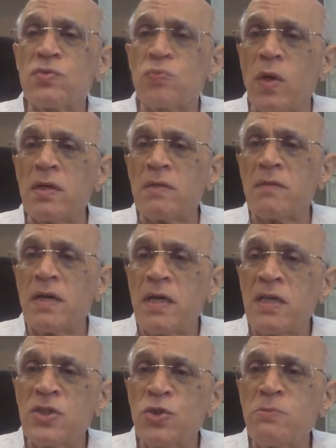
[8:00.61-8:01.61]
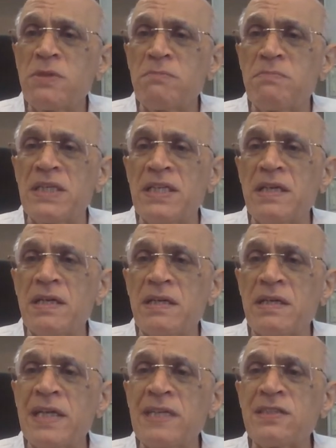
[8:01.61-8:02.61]
what a human being
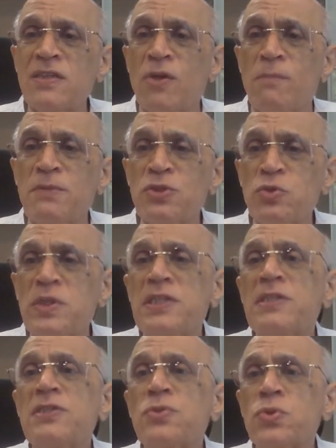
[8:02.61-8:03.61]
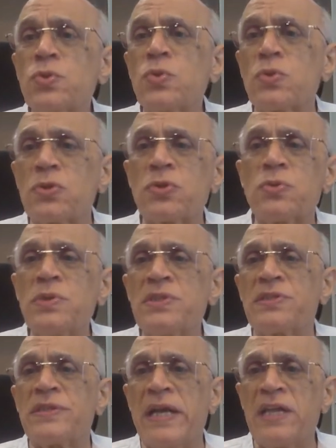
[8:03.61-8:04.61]
gets an opportunity to show through
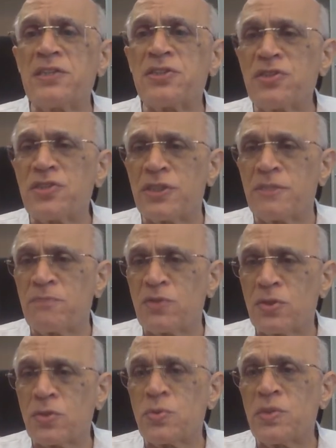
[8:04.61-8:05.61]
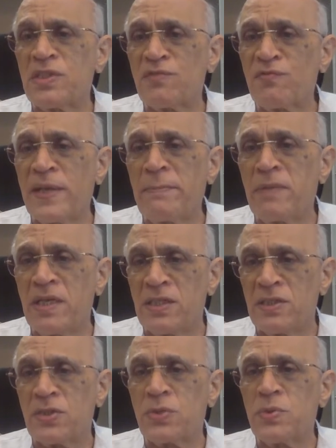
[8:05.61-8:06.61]
his relationships, through his
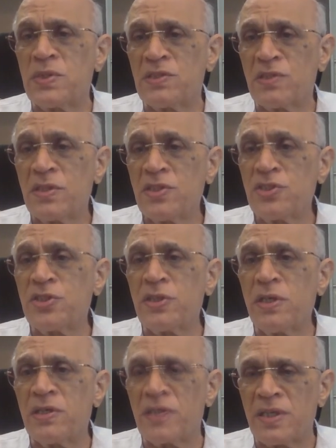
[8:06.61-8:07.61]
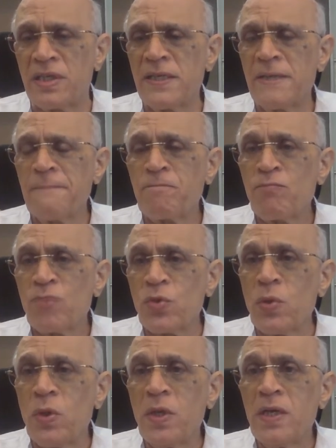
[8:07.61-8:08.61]
family, through his children.
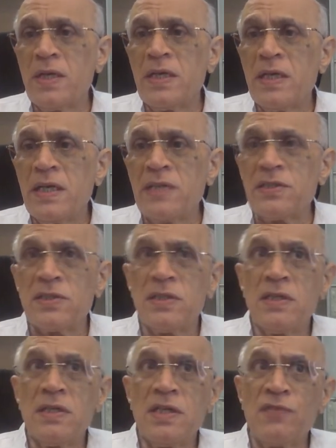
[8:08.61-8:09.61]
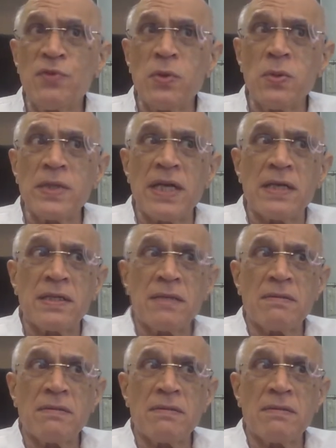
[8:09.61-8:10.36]
So it's, if you look at